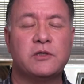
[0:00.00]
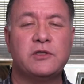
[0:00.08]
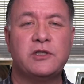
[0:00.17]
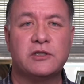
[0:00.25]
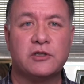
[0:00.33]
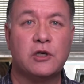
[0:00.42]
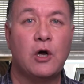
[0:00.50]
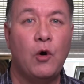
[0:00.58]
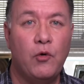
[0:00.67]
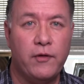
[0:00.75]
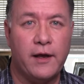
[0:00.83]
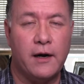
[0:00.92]
to just
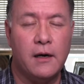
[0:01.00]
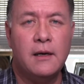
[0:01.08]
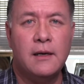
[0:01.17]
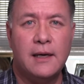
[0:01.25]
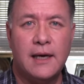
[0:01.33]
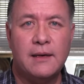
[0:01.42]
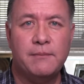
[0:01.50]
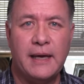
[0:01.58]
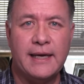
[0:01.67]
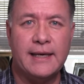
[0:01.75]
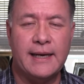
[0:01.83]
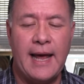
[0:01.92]
go there and
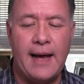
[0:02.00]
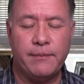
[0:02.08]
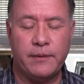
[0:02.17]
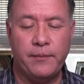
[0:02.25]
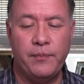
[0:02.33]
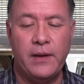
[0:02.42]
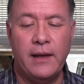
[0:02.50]
make it happen.